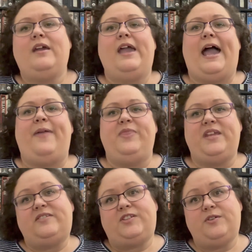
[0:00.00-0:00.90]
and
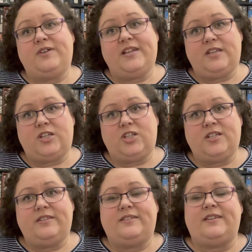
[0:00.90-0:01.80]
these two
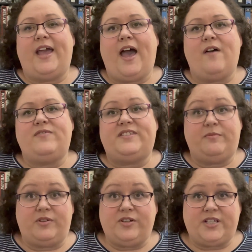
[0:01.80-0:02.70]
conditions have
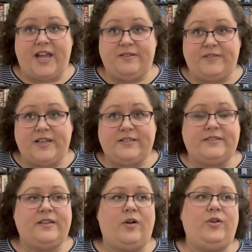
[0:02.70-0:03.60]
similar side effects.
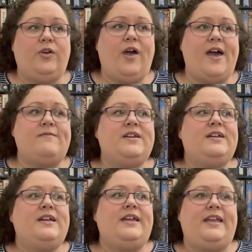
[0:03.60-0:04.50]
So you'll have
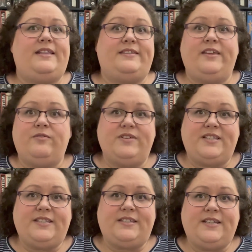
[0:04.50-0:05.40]
insulin
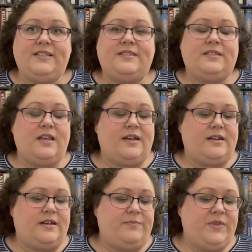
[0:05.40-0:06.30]
resistance,
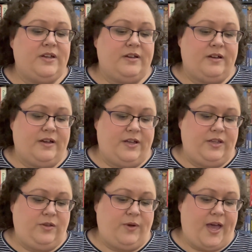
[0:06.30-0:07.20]

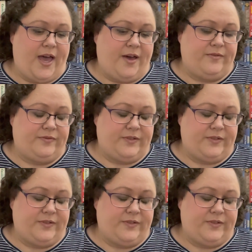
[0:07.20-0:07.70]
you have